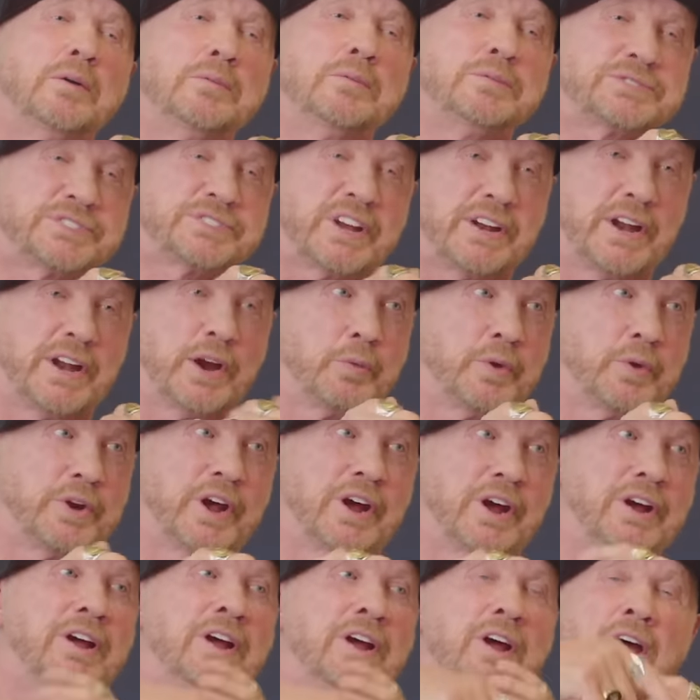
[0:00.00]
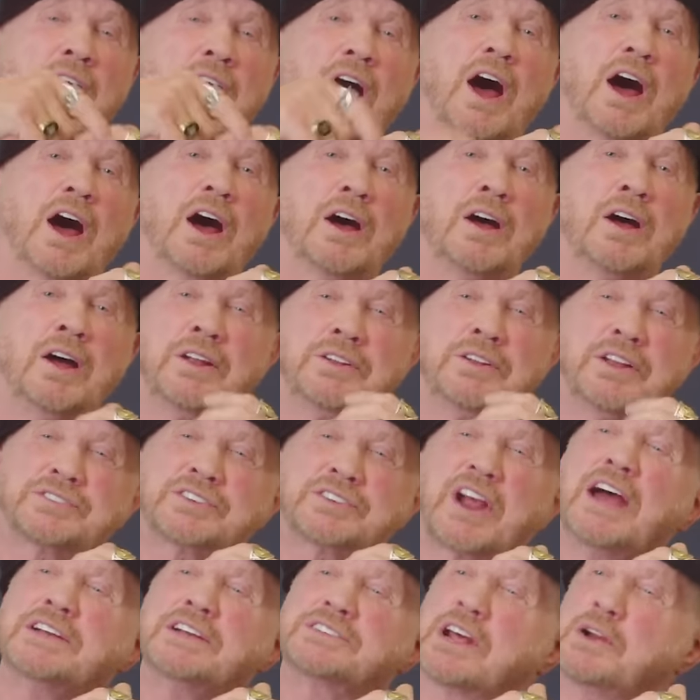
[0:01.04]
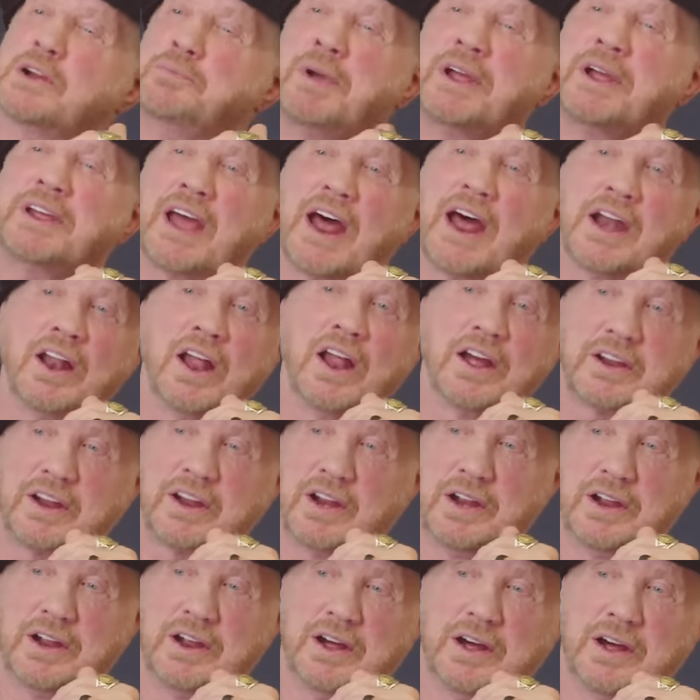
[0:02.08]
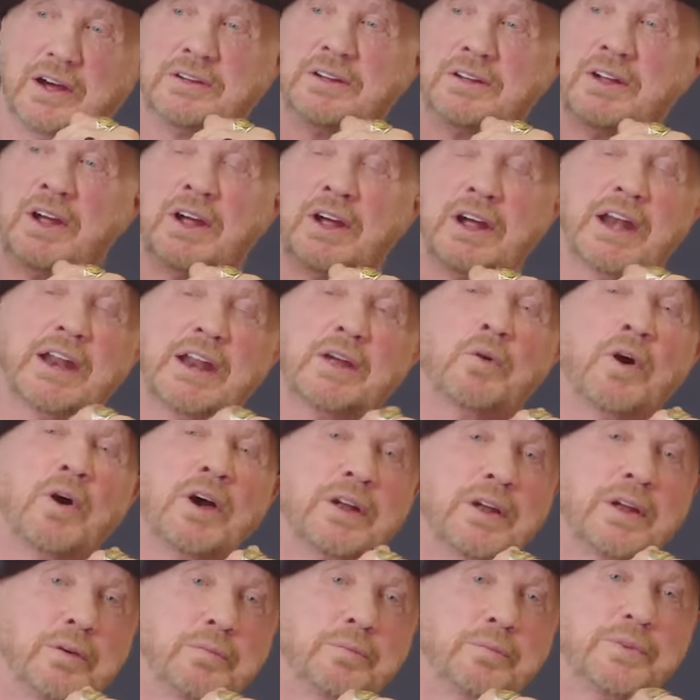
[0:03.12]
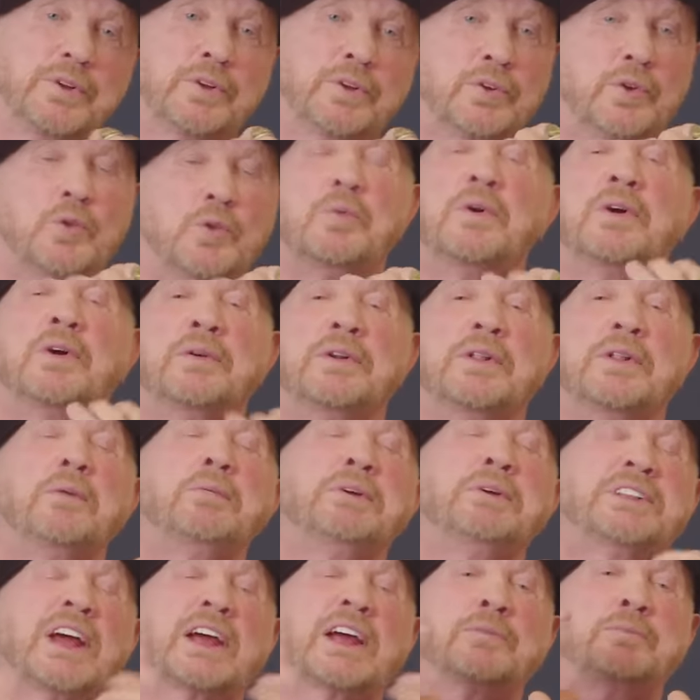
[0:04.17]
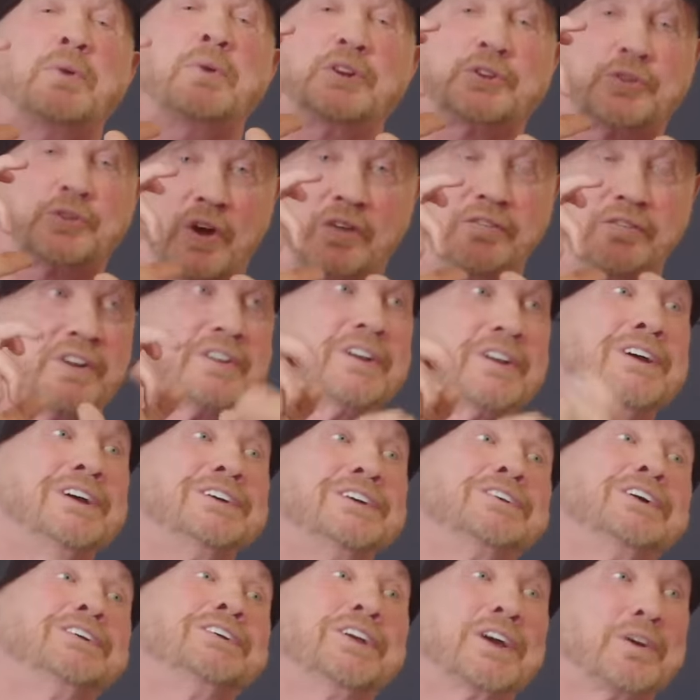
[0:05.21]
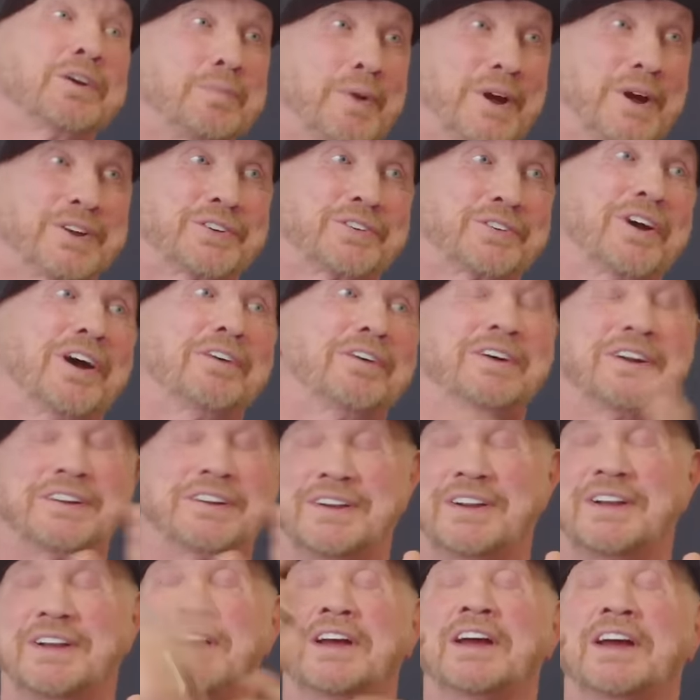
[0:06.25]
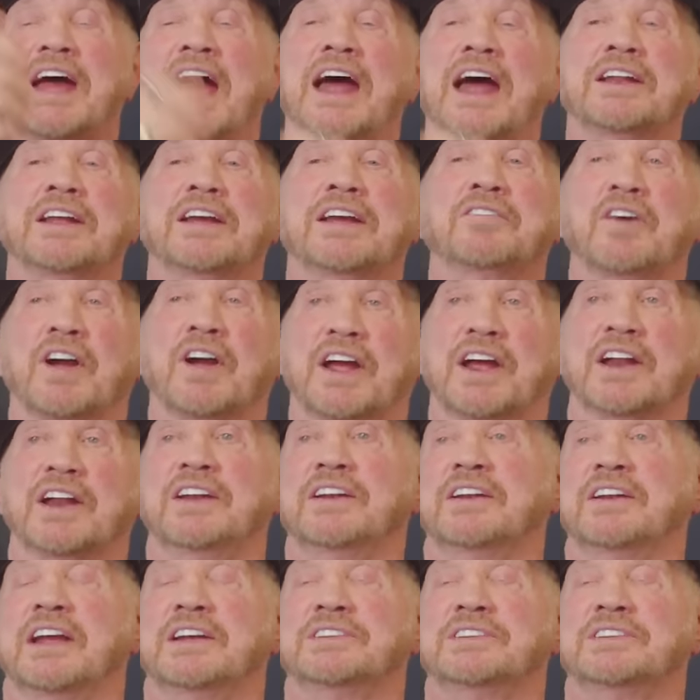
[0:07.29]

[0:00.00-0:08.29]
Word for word: I'm sitting here with a, uh, this guy's got a big Cadillac, Can he, uh, and he, you, you, let me take a picture of it. So me took a picture of it, and he, he,